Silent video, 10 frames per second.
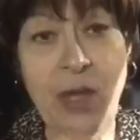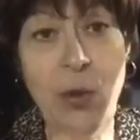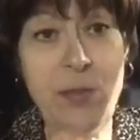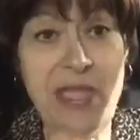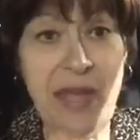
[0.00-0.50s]

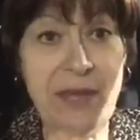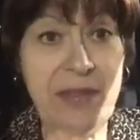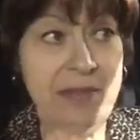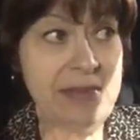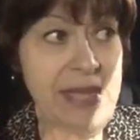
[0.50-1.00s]

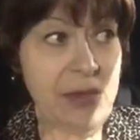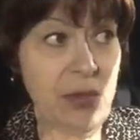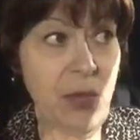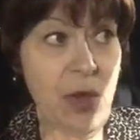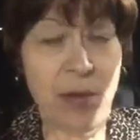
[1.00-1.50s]
hometown
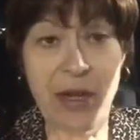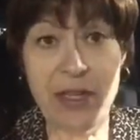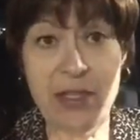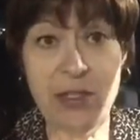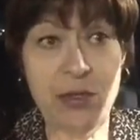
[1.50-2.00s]
ghetto Walmart.
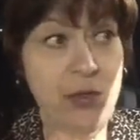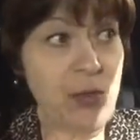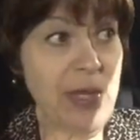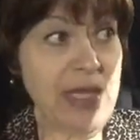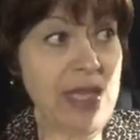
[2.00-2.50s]
It's
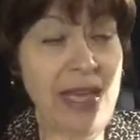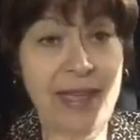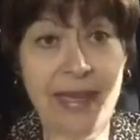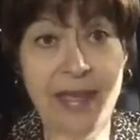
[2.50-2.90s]
$2.28.